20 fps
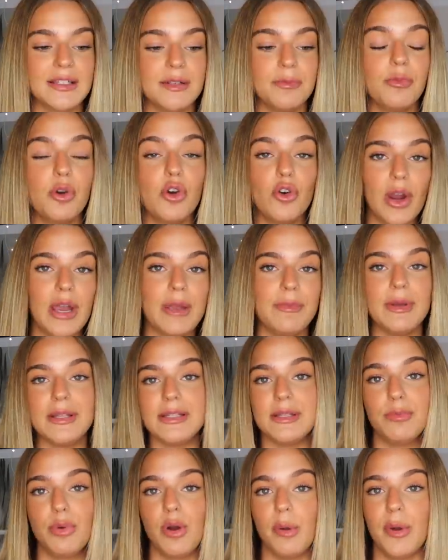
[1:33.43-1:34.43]
some great
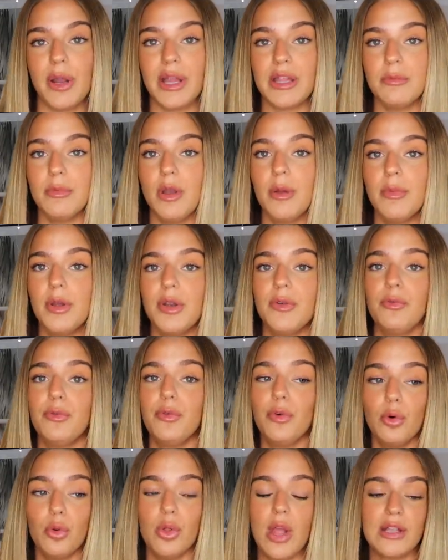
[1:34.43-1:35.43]
bits in Primark at the moment
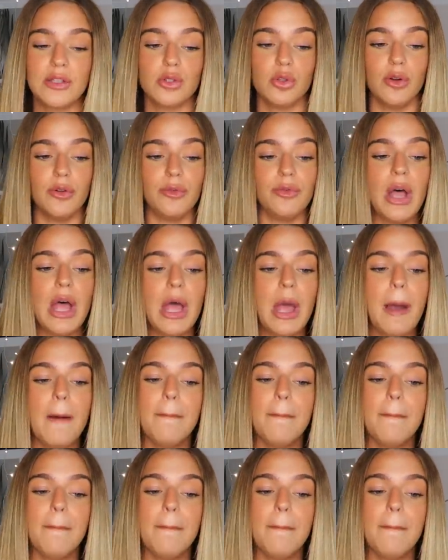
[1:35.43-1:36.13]
for that sort of